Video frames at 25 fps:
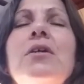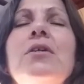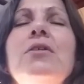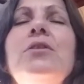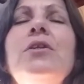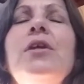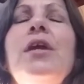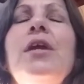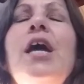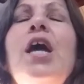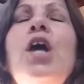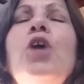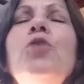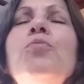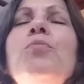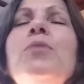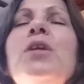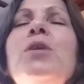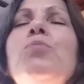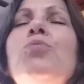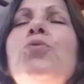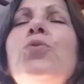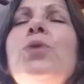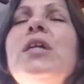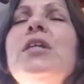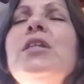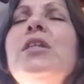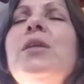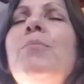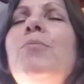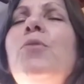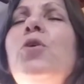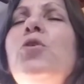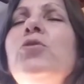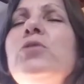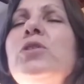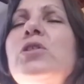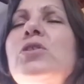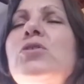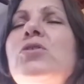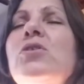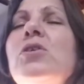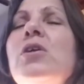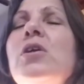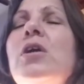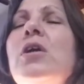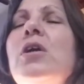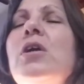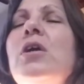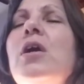to help me bring the most
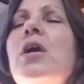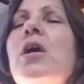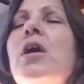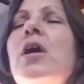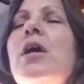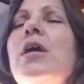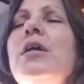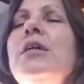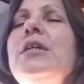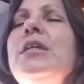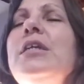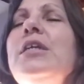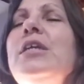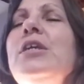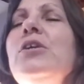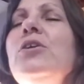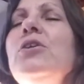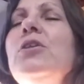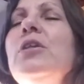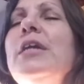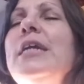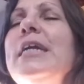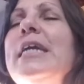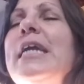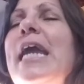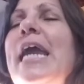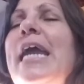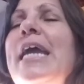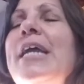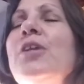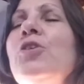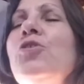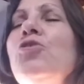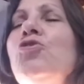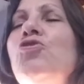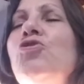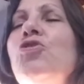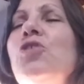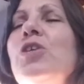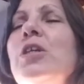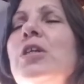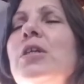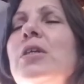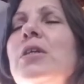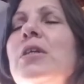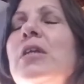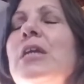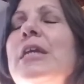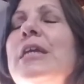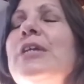healing energy
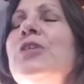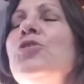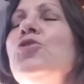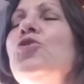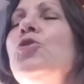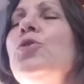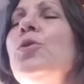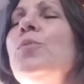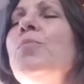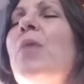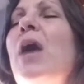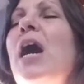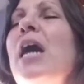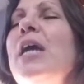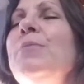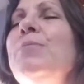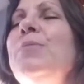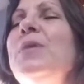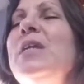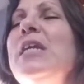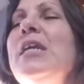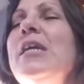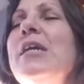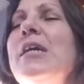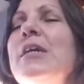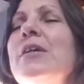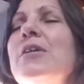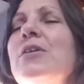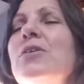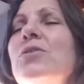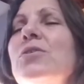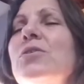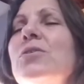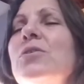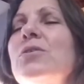into my being